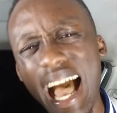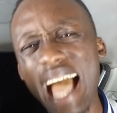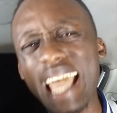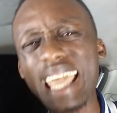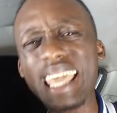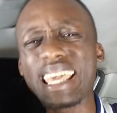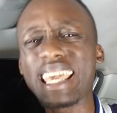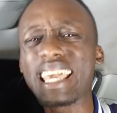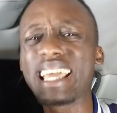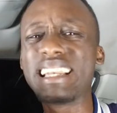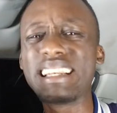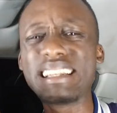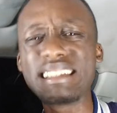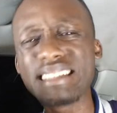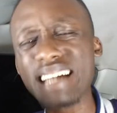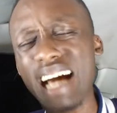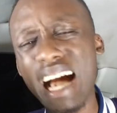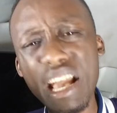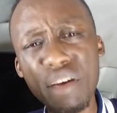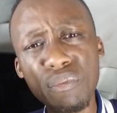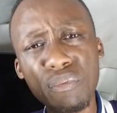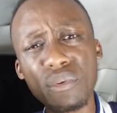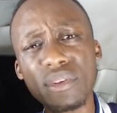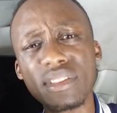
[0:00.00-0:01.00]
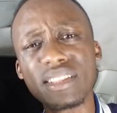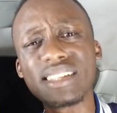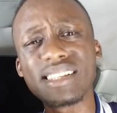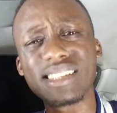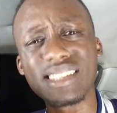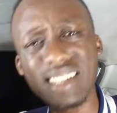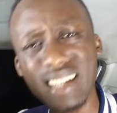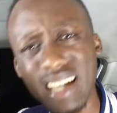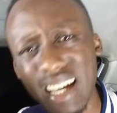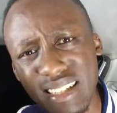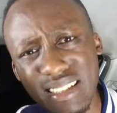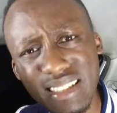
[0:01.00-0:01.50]
I can die for
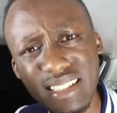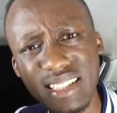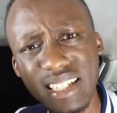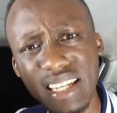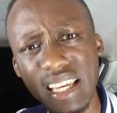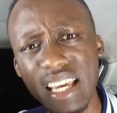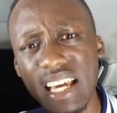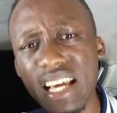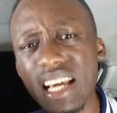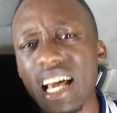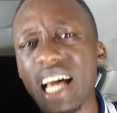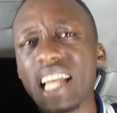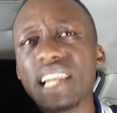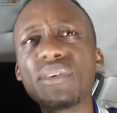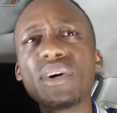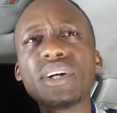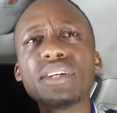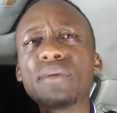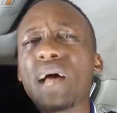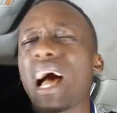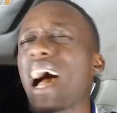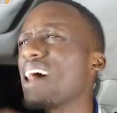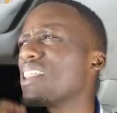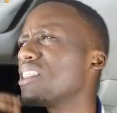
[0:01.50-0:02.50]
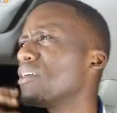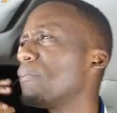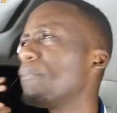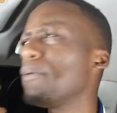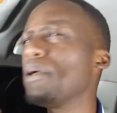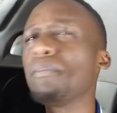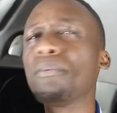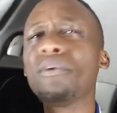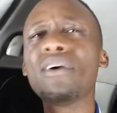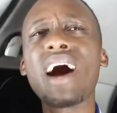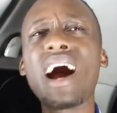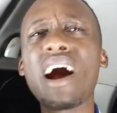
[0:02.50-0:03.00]
this country. And I want other
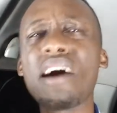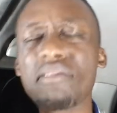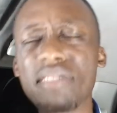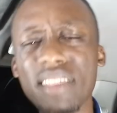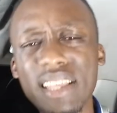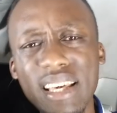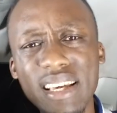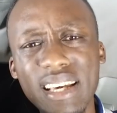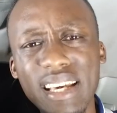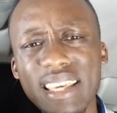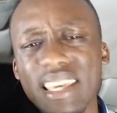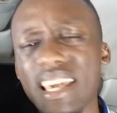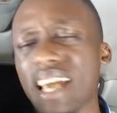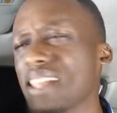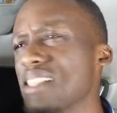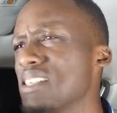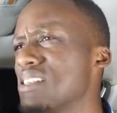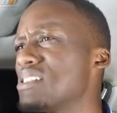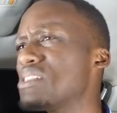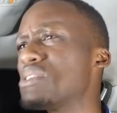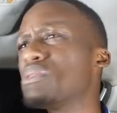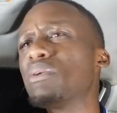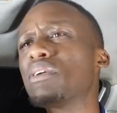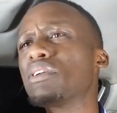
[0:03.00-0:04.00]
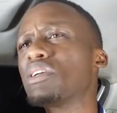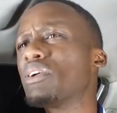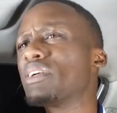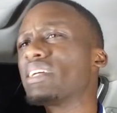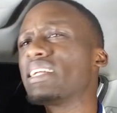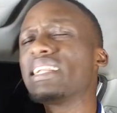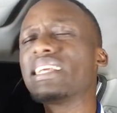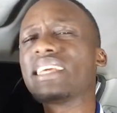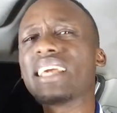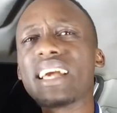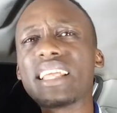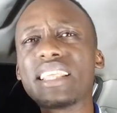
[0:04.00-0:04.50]
people out there, Kenyans who are not
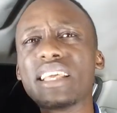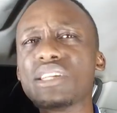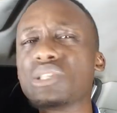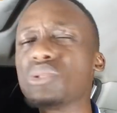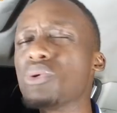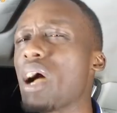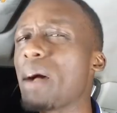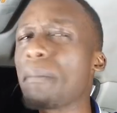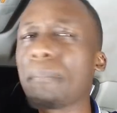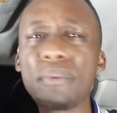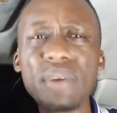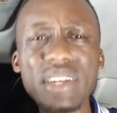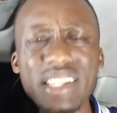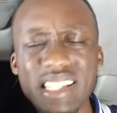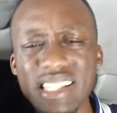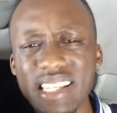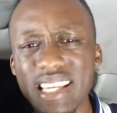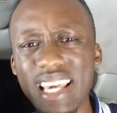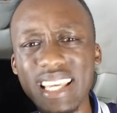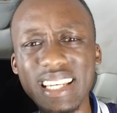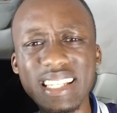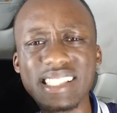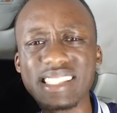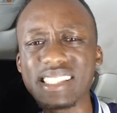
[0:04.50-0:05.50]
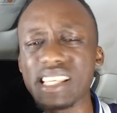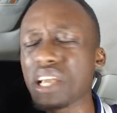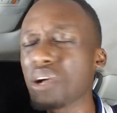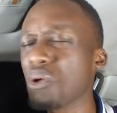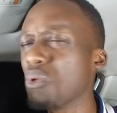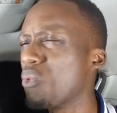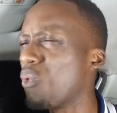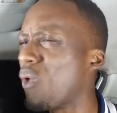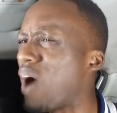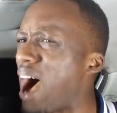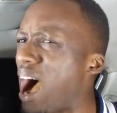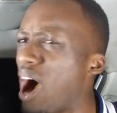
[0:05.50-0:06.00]
in Kenya, to appreciate and say,
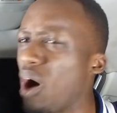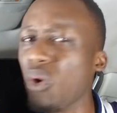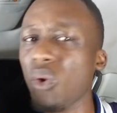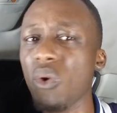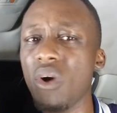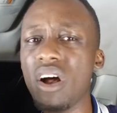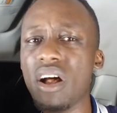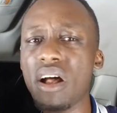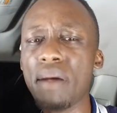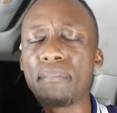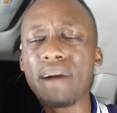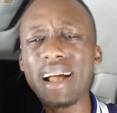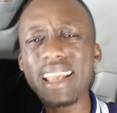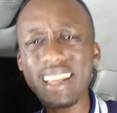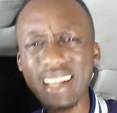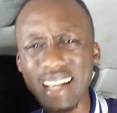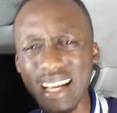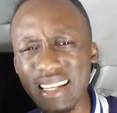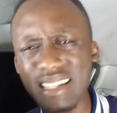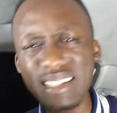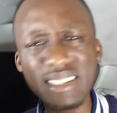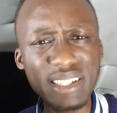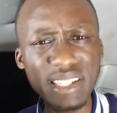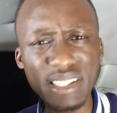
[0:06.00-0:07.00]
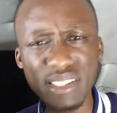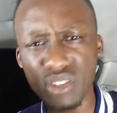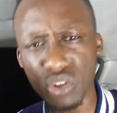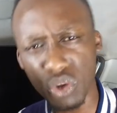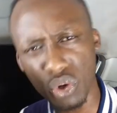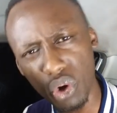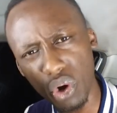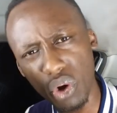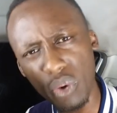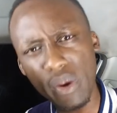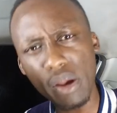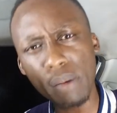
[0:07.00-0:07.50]
wow, my country is
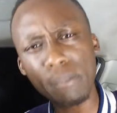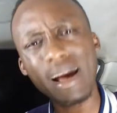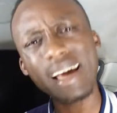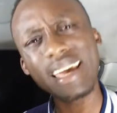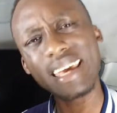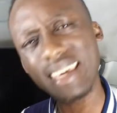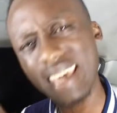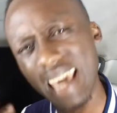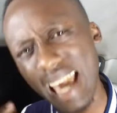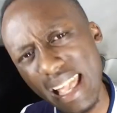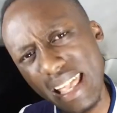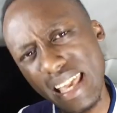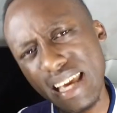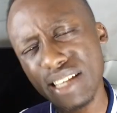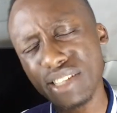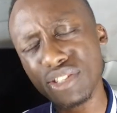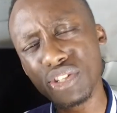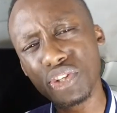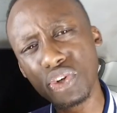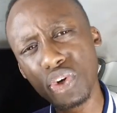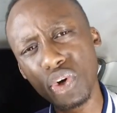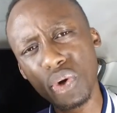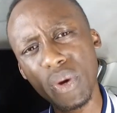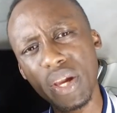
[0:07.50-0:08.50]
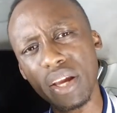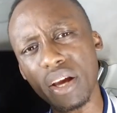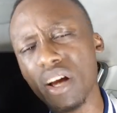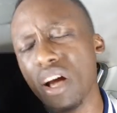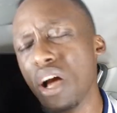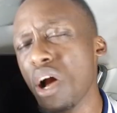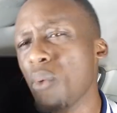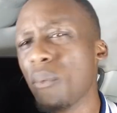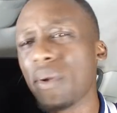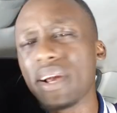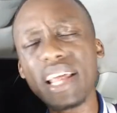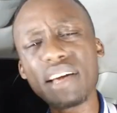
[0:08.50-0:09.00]
growing. My Kenya is growing.
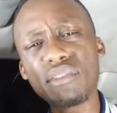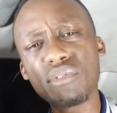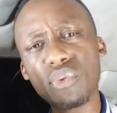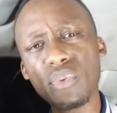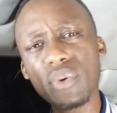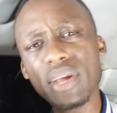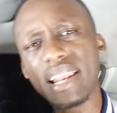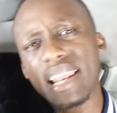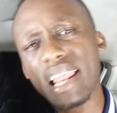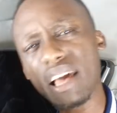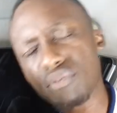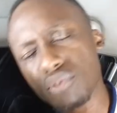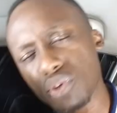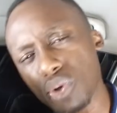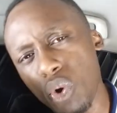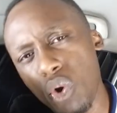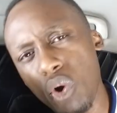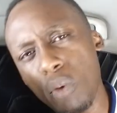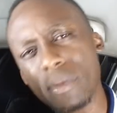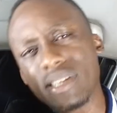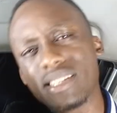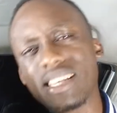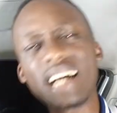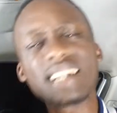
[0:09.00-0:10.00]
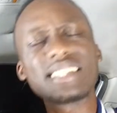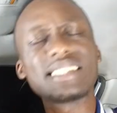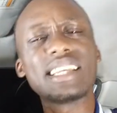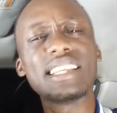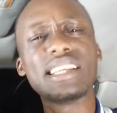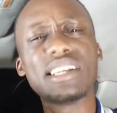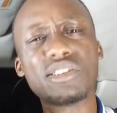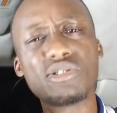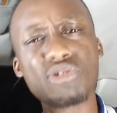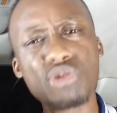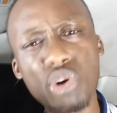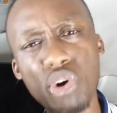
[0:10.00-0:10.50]
Whatever we left home is
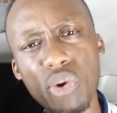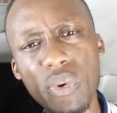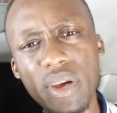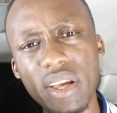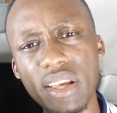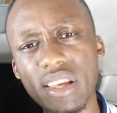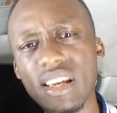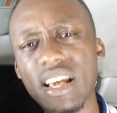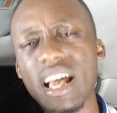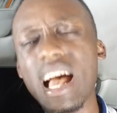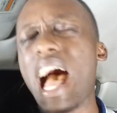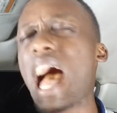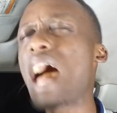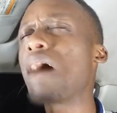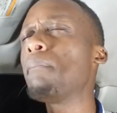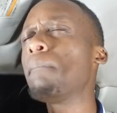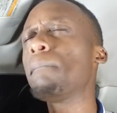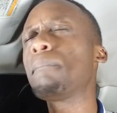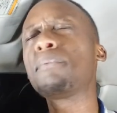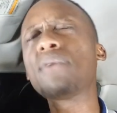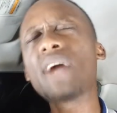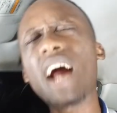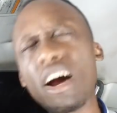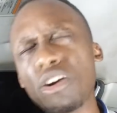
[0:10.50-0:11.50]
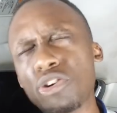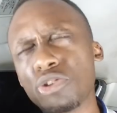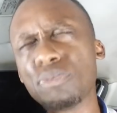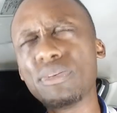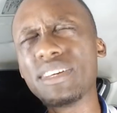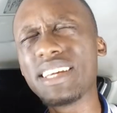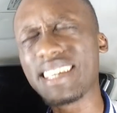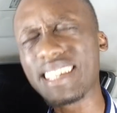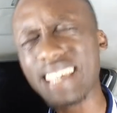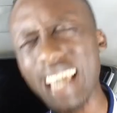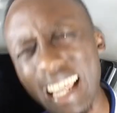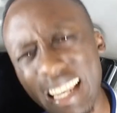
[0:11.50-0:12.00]
actually growing. I'm proud to
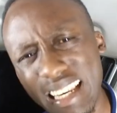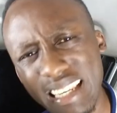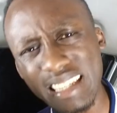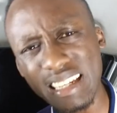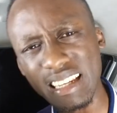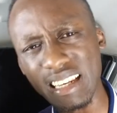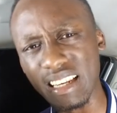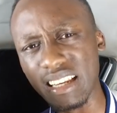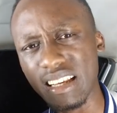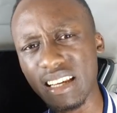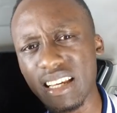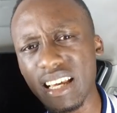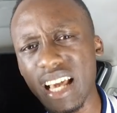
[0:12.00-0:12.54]
be Kenyan.